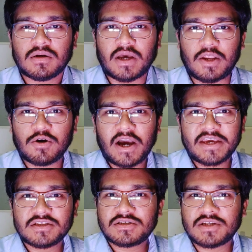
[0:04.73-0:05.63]
Hello
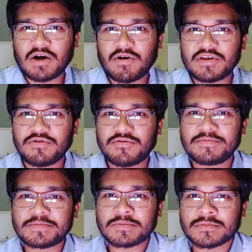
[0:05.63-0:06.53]
guys, how are
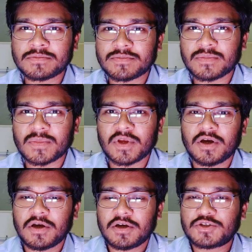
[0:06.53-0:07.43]
you?
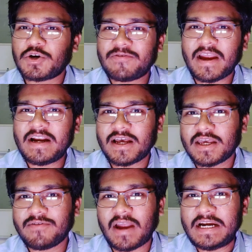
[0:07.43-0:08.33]
So if
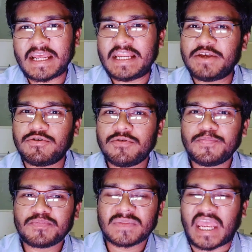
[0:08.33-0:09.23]
I tell
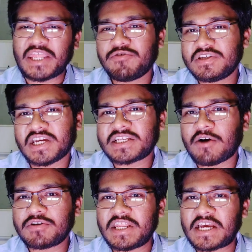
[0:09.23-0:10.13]
you, can you
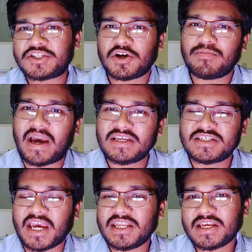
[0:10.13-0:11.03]
eject out electron by
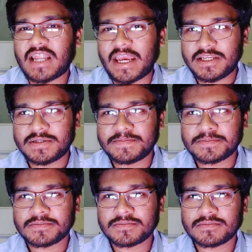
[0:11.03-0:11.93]
shining light?
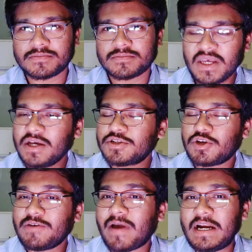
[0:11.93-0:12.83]

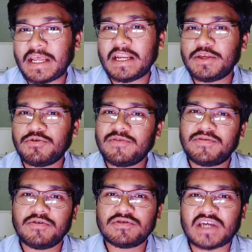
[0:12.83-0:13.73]
So if I tell you,
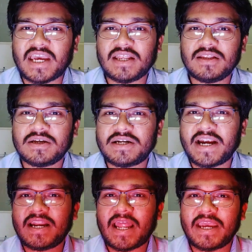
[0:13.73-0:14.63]
if you shine
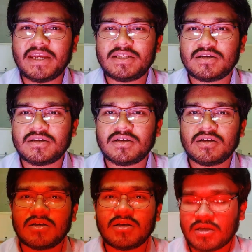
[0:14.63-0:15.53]
red light,
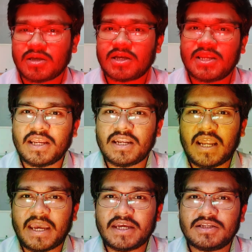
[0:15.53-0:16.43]
green
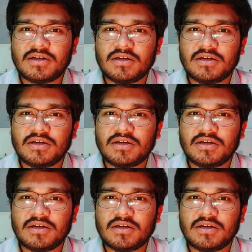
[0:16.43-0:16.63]
light